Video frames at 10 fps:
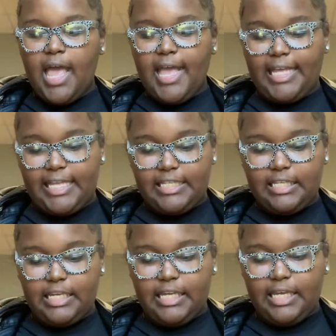
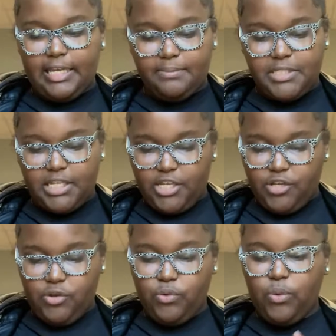
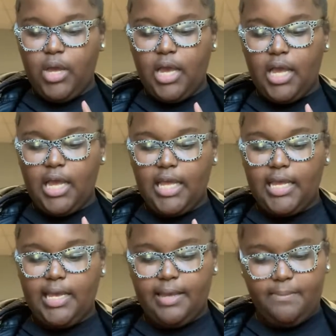MCU,
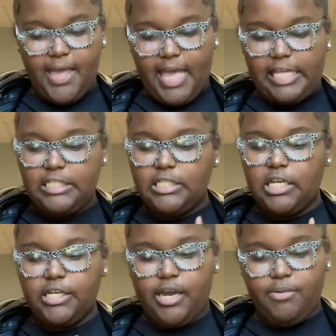MS,
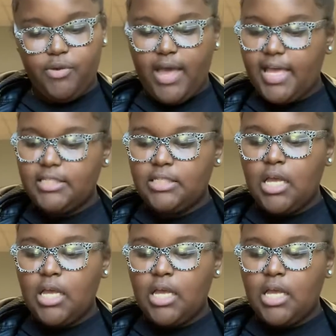or WS.